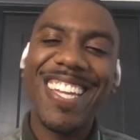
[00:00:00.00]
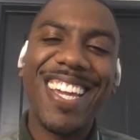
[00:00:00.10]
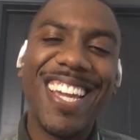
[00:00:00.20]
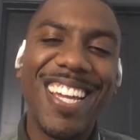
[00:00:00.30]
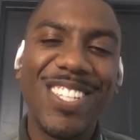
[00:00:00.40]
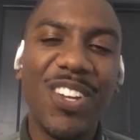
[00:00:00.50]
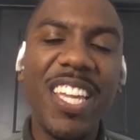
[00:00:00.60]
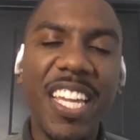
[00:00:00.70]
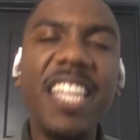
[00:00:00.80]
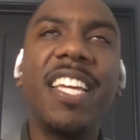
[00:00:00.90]
yeah. So
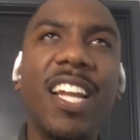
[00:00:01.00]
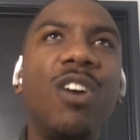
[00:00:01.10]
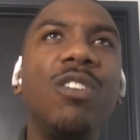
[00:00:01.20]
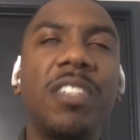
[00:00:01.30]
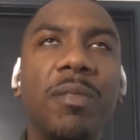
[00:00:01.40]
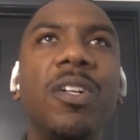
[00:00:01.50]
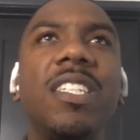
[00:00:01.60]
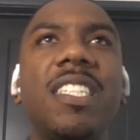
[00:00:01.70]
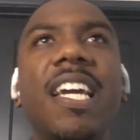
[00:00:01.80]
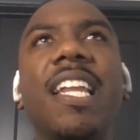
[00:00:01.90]
he, he did own some real
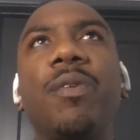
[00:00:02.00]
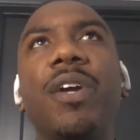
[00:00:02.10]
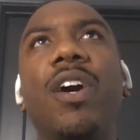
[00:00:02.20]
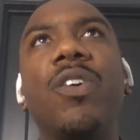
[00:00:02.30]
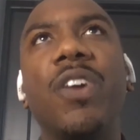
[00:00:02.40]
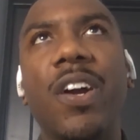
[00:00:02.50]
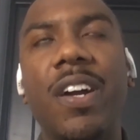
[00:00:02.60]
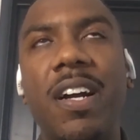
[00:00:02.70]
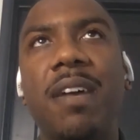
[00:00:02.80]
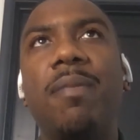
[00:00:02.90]
estate and we owned
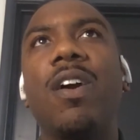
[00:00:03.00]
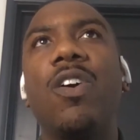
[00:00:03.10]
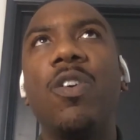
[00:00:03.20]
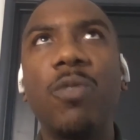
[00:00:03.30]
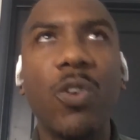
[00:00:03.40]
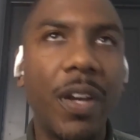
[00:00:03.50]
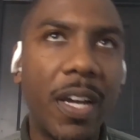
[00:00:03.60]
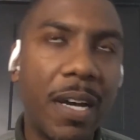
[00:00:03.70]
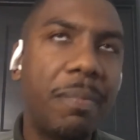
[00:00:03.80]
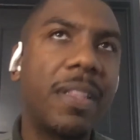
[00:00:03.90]
our um, our home growing
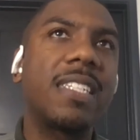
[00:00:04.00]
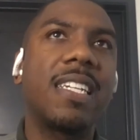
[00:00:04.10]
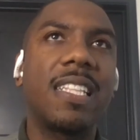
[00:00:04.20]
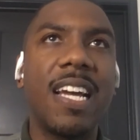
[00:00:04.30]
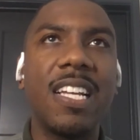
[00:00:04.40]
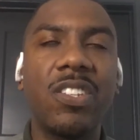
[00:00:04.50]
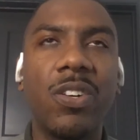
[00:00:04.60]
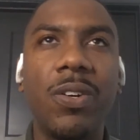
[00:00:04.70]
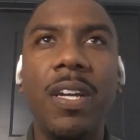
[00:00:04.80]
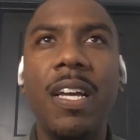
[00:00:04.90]
up and things like that.
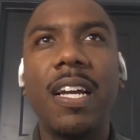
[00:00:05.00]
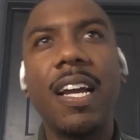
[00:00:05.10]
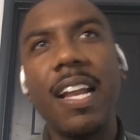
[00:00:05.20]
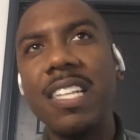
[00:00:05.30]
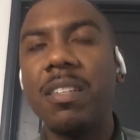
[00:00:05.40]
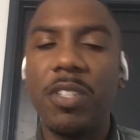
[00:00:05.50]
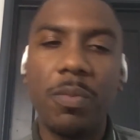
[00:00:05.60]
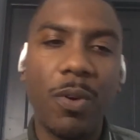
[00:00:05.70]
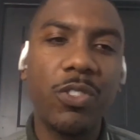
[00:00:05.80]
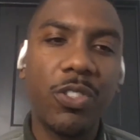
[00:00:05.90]
So kind of had some
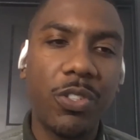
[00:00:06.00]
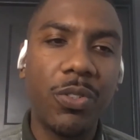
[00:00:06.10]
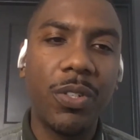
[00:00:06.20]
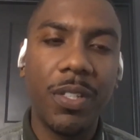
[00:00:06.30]
exposure to